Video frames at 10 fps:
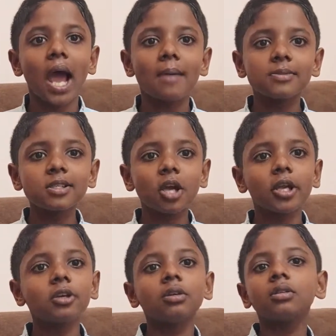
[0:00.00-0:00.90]
I'm just
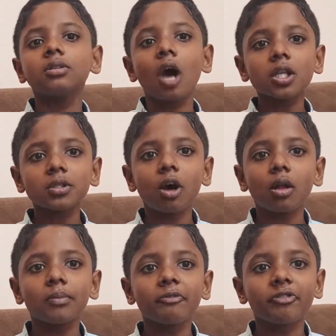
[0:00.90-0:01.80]
going to talk to
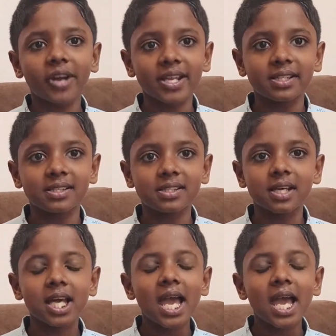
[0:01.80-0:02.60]
all my friends.